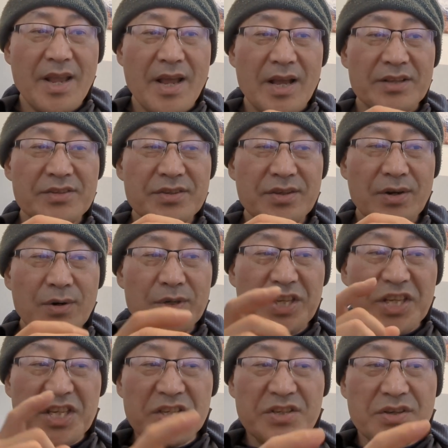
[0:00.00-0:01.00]
And
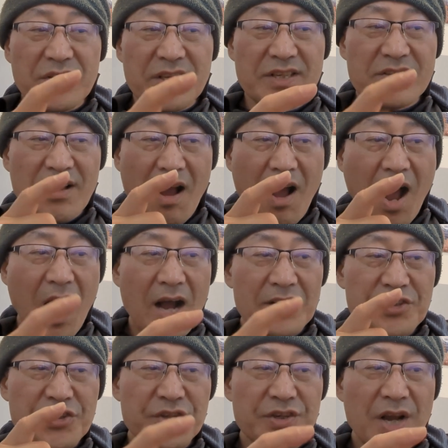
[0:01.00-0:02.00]
so each of these
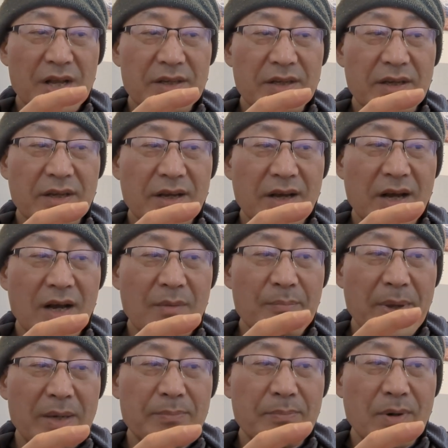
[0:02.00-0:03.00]
hotshot uh,
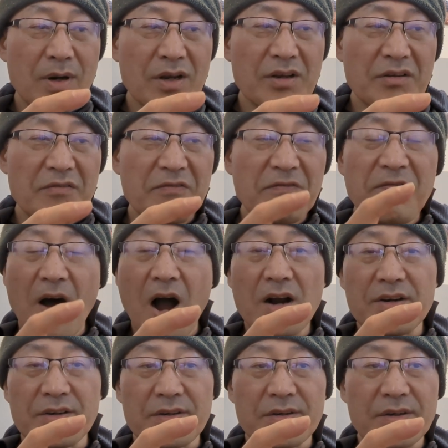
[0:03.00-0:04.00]
bedbug
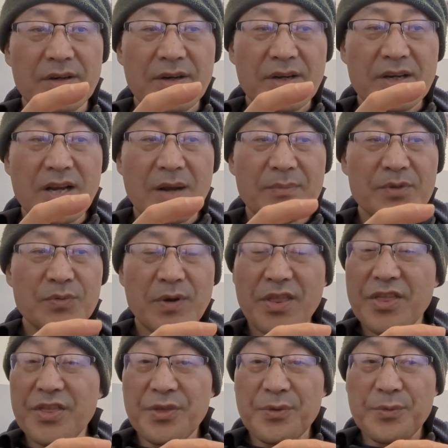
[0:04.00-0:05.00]
fogger comes
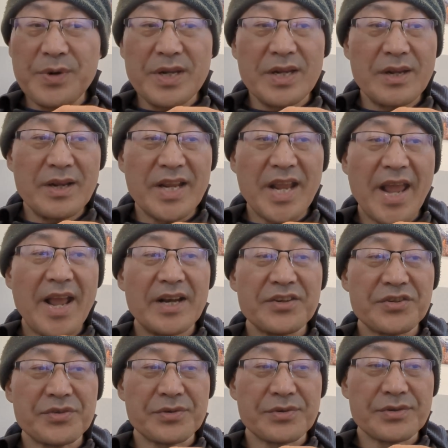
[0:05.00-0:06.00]
with three
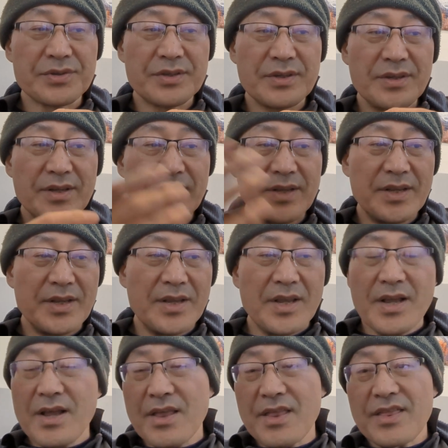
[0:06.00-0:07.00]
canisters
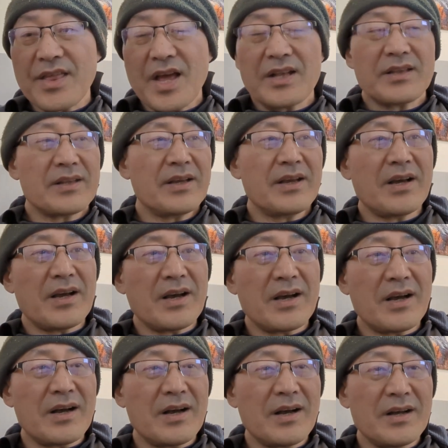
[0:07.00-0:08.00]
that
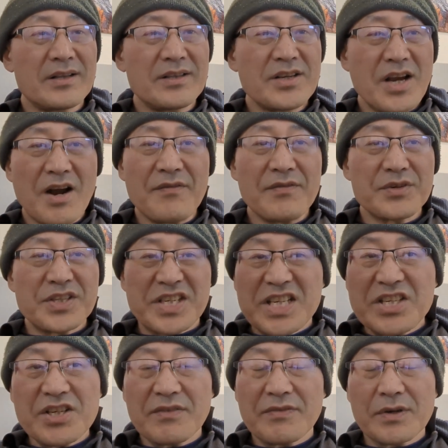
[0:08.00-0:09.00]
uh, covers
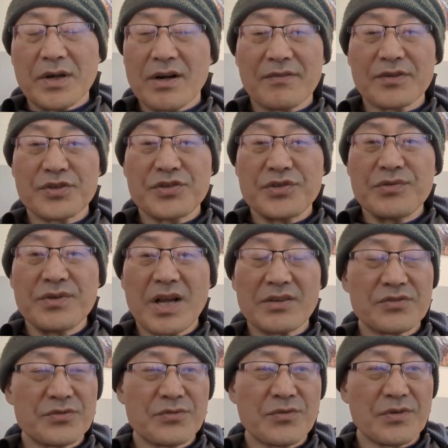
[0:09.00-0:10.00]
each of them covers
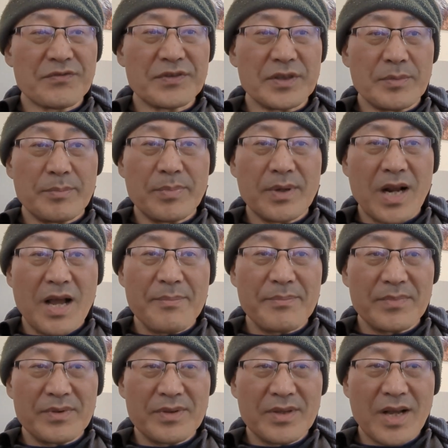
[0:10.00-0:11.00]
2,000 square foot. But
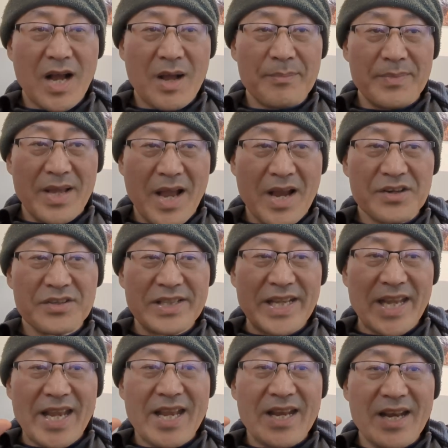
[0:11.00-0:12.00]
I'm I'm actually
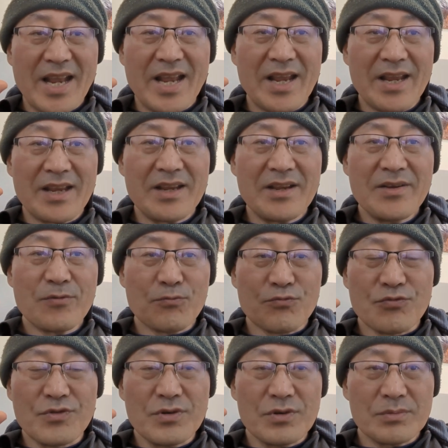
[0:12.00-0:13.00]
in a
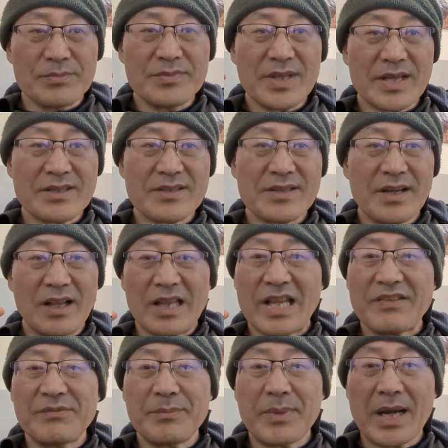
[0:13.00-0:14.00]
room that's
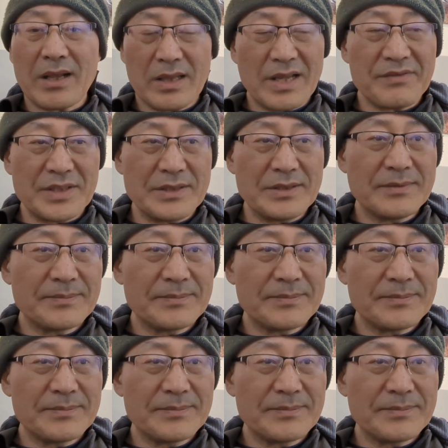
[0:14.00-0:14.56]
11 by 11.